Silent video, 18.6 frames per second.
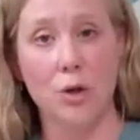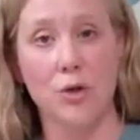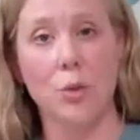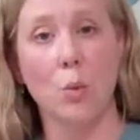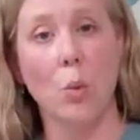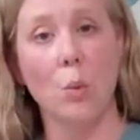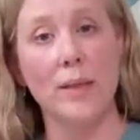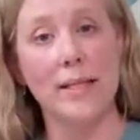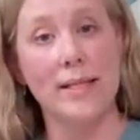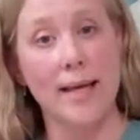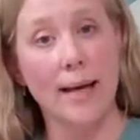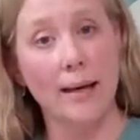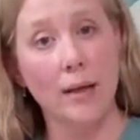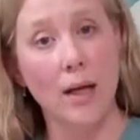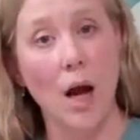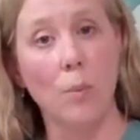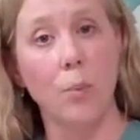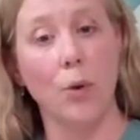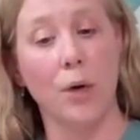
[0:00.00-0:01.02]
So when we set
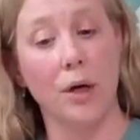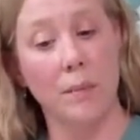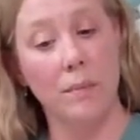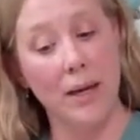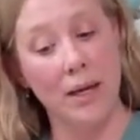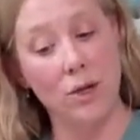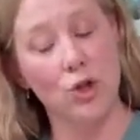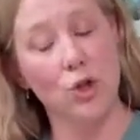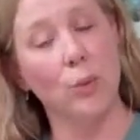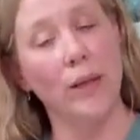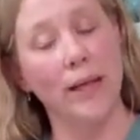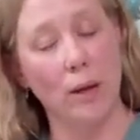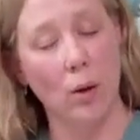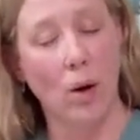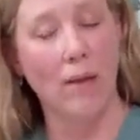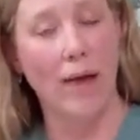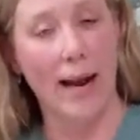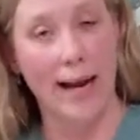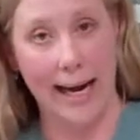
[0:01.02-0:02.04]
it up, we're going to make sure we get
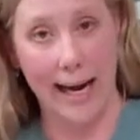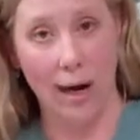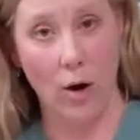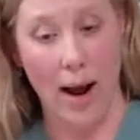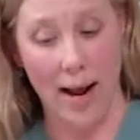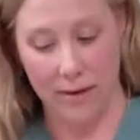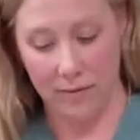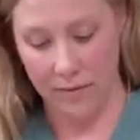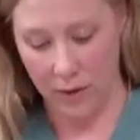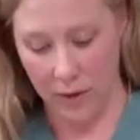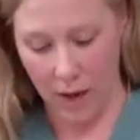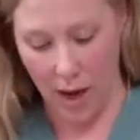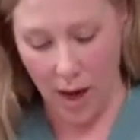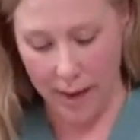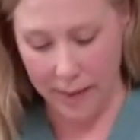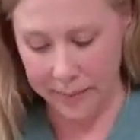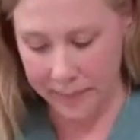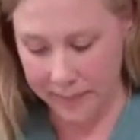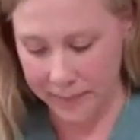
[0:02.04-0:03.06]
all that air out of the
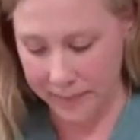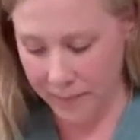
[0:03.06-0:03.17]
line.